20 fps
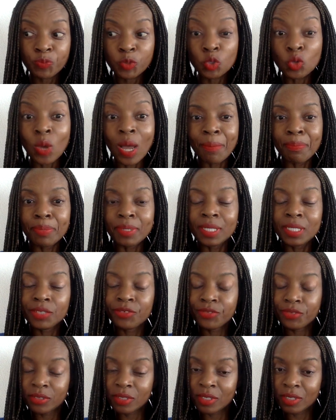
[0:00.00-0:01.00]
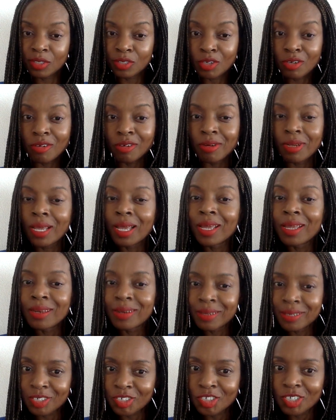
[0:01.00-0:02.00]
to uplift your
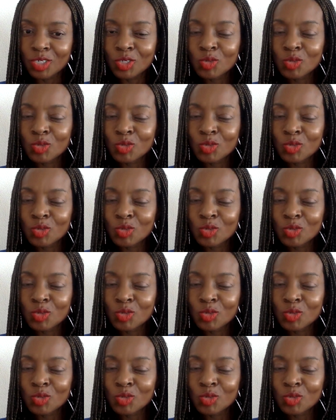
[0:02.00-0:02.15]
energy,